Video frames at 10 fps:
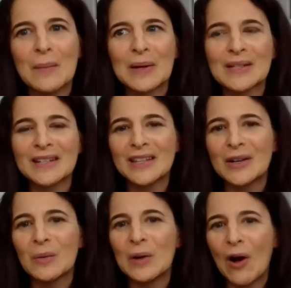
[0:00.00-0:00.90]
because I think
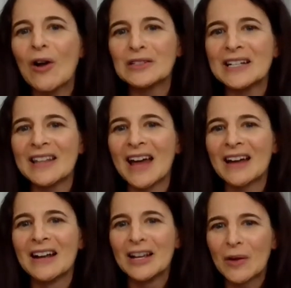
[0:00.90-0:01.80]
we all need
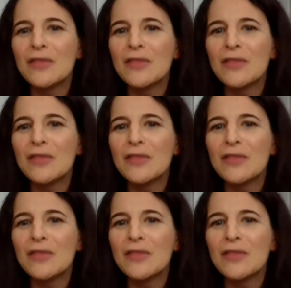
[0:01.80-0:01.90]
that.